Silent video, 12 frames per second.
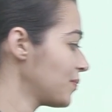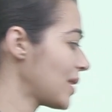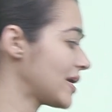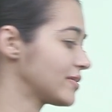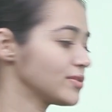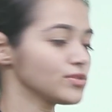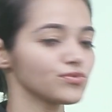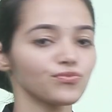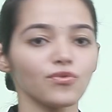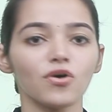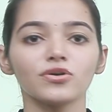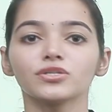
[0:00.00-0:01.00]
patterns
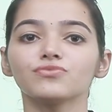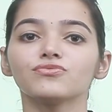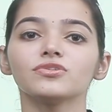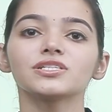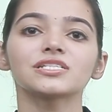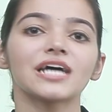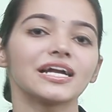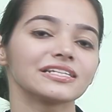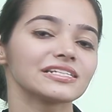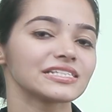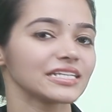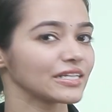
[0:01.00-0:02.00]
for the first and
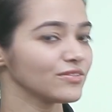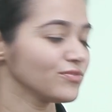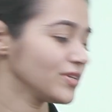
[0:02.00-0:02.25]
the second